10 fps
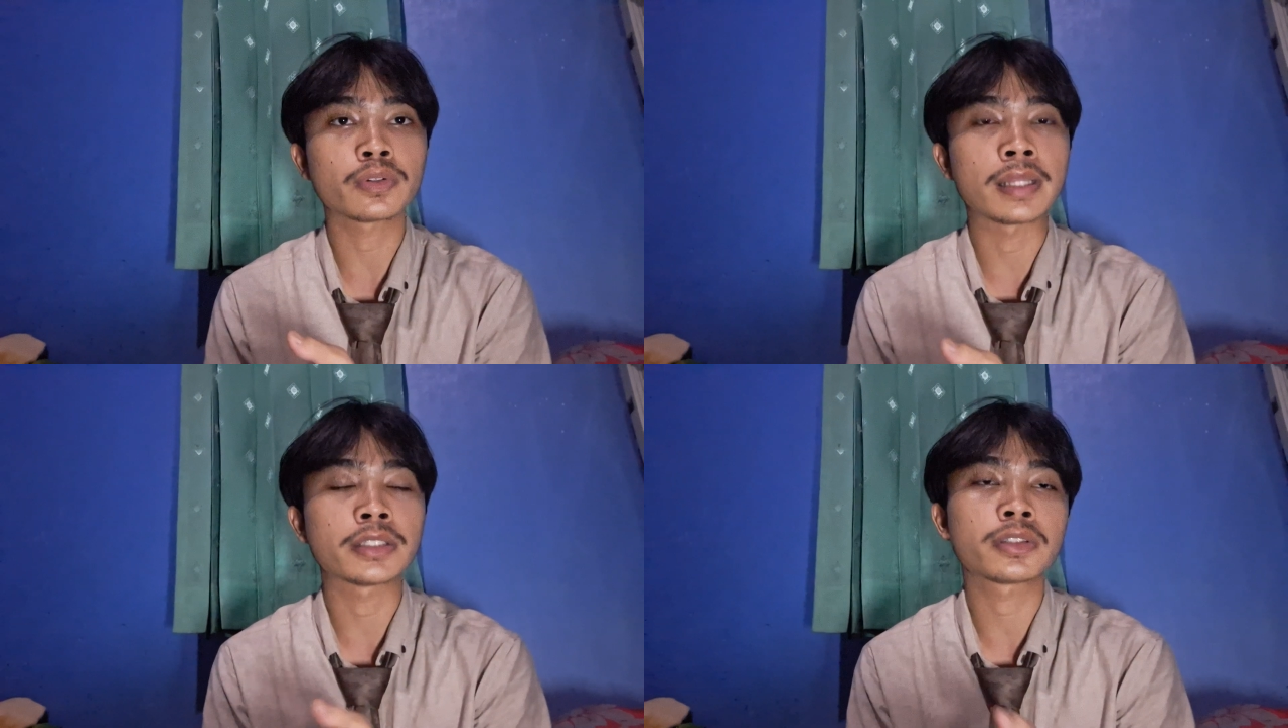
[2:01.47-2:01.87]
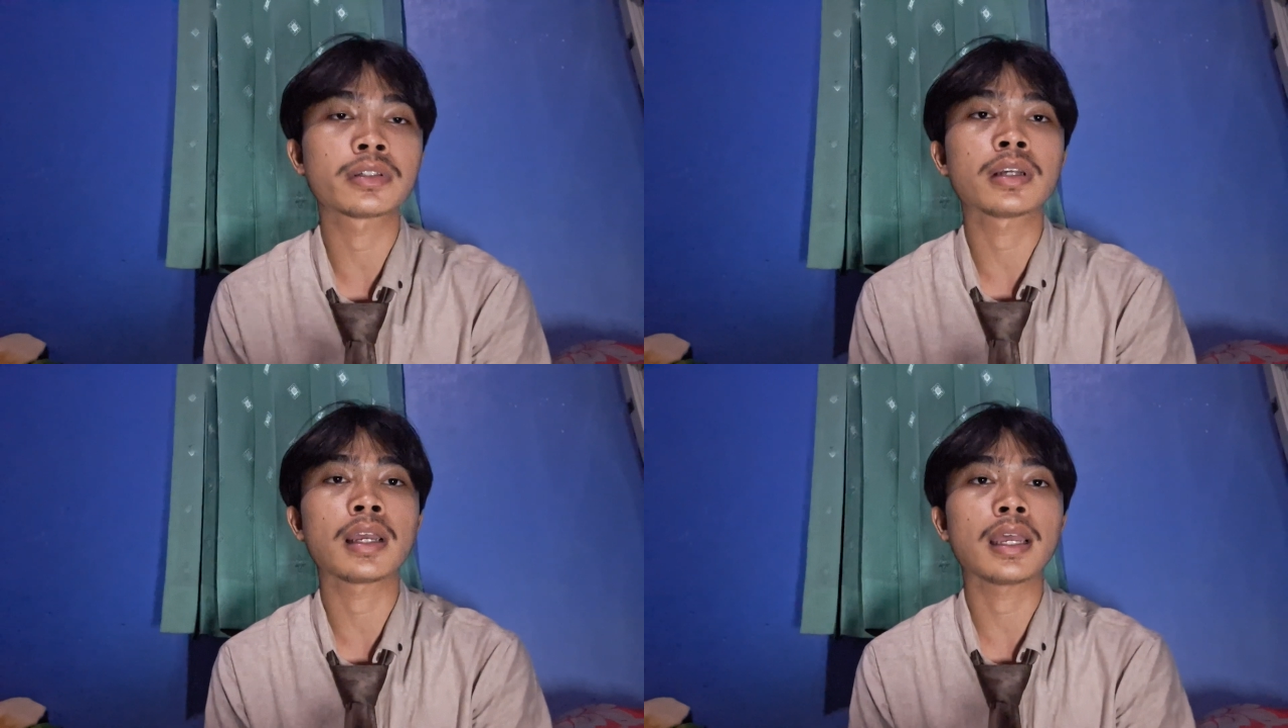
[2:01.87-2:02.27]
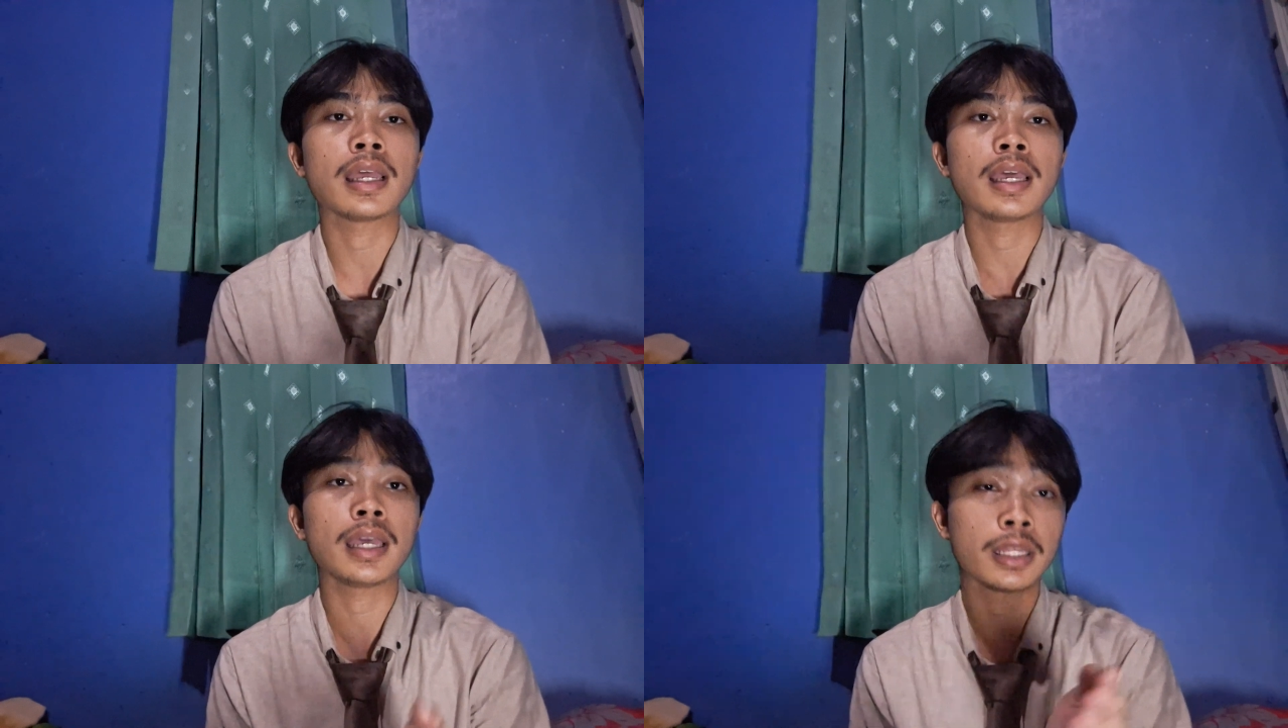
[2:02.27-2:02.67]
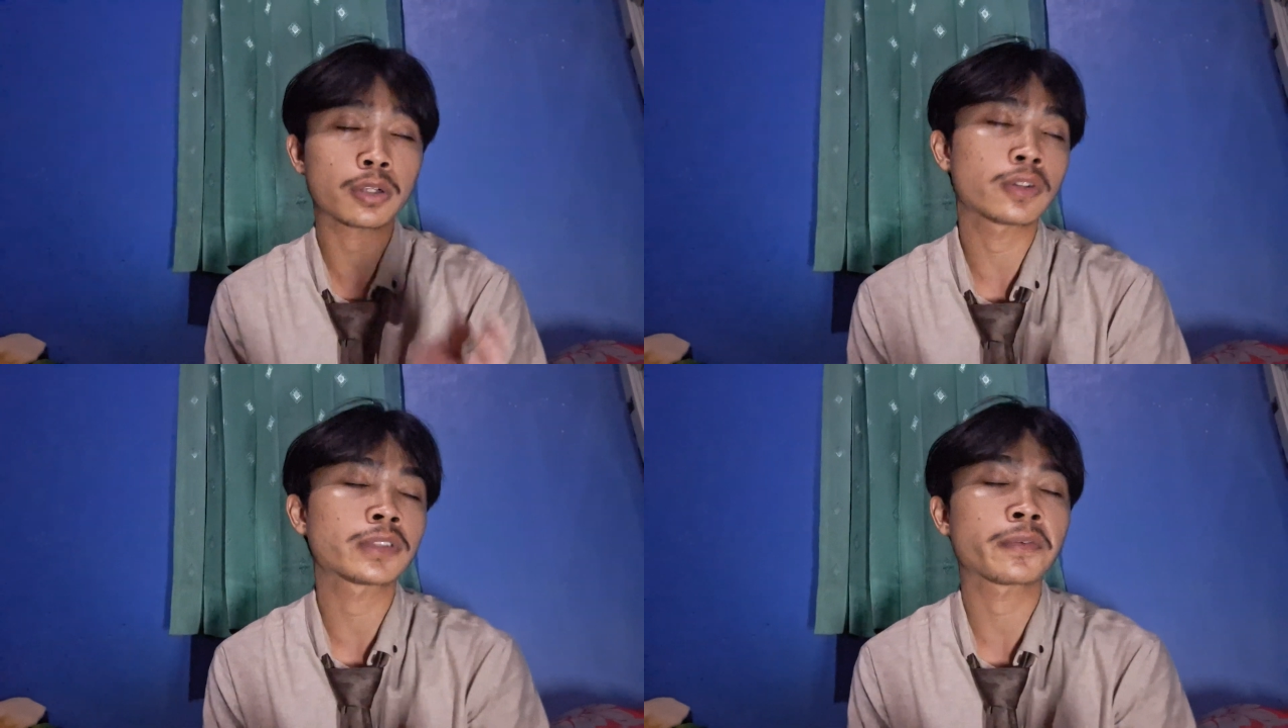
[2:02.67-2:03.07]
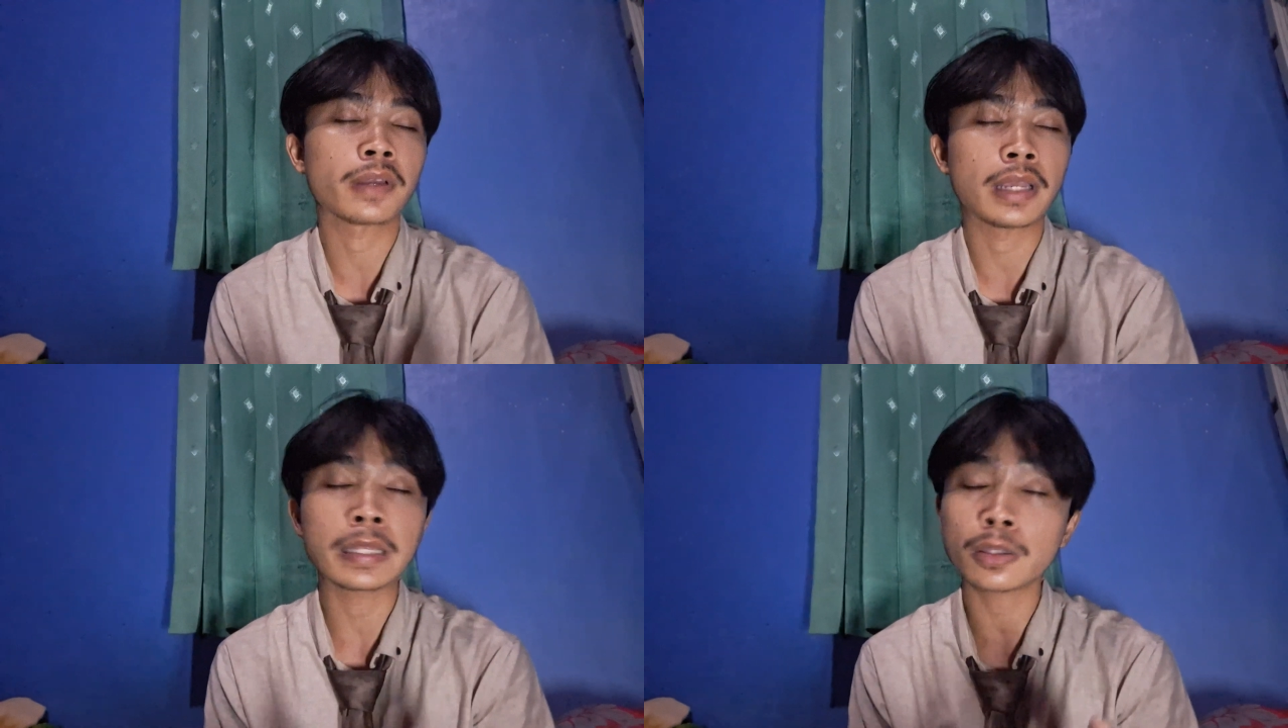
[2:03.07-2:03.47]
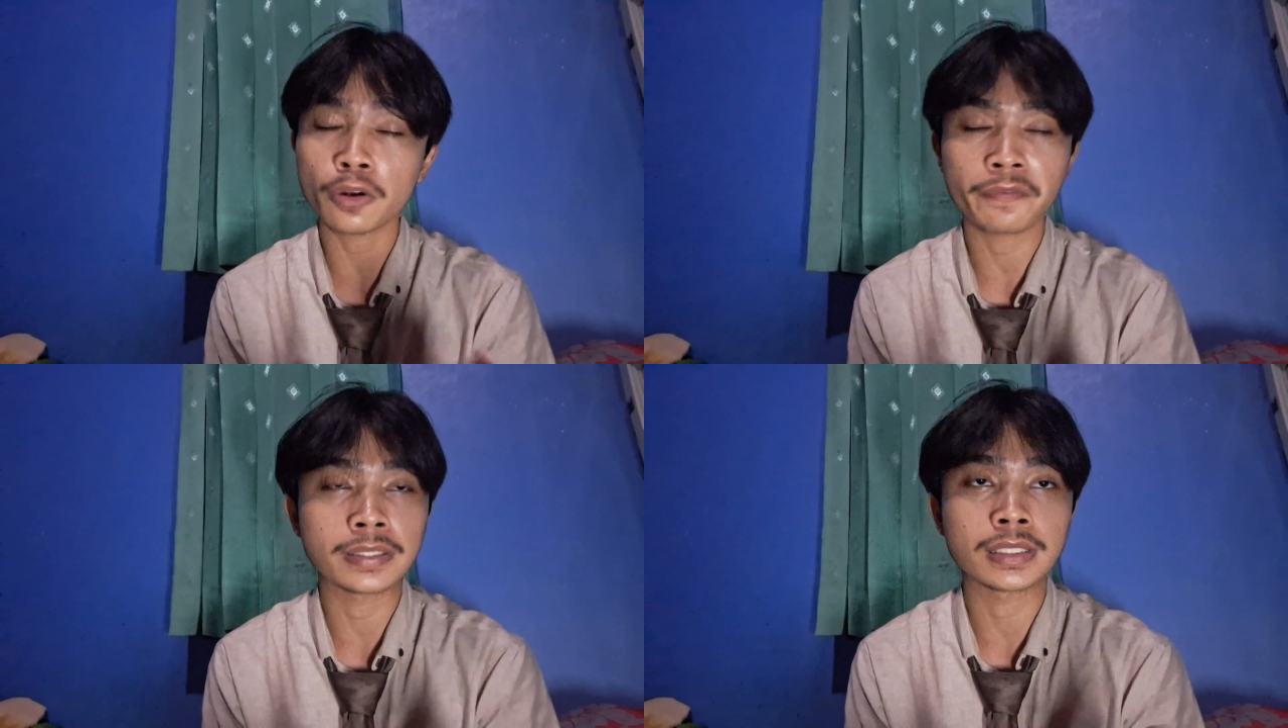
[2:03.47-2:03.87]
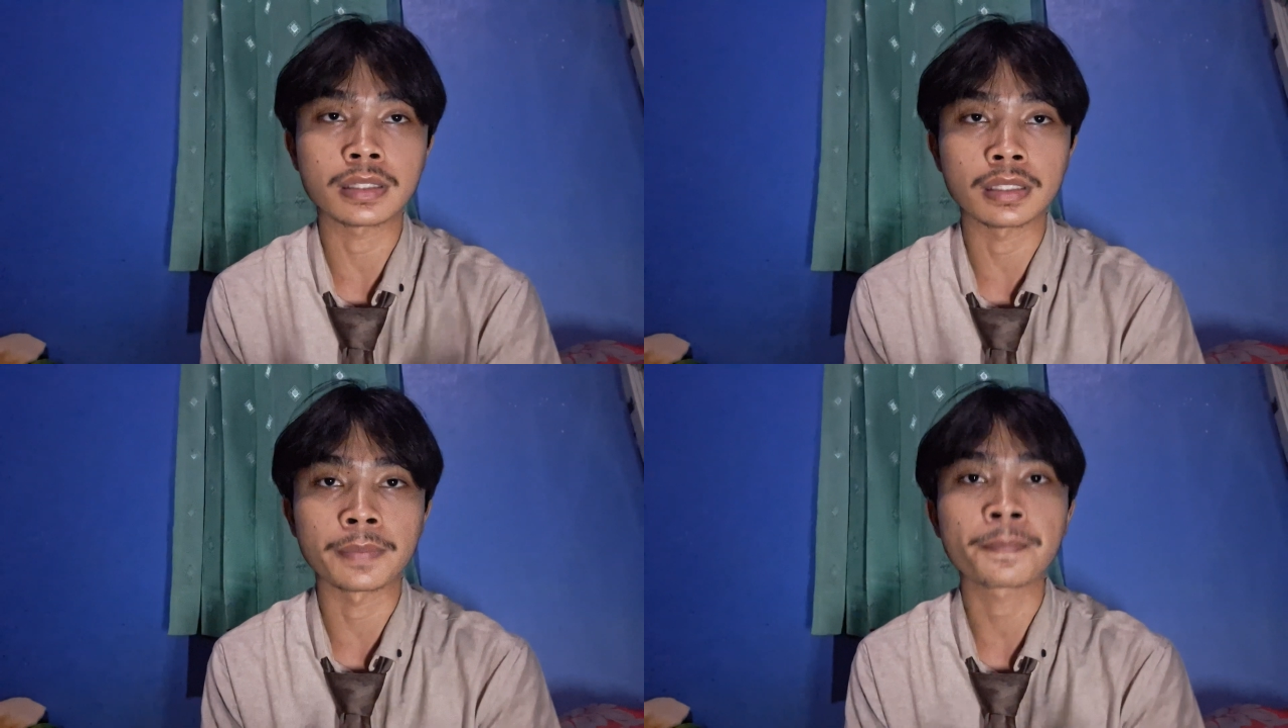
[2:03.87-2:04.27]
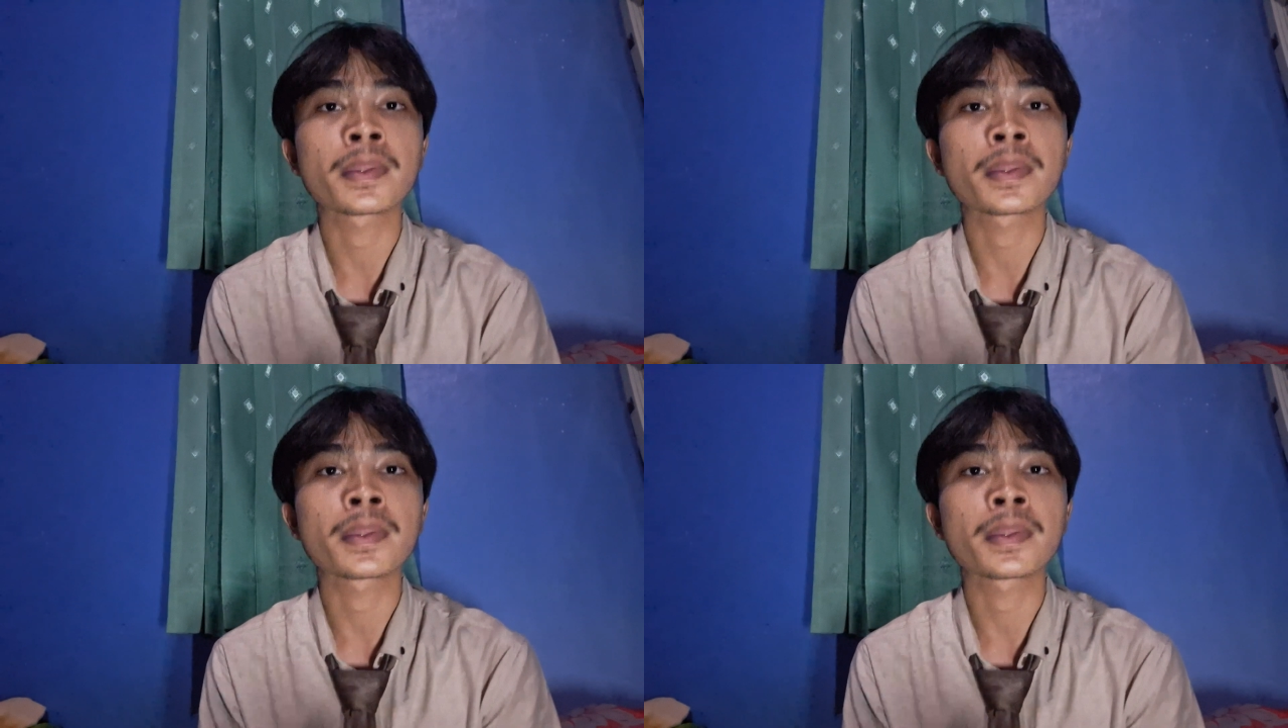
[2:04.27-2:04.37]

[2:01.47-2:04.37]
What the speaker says: to ensure inclusivity.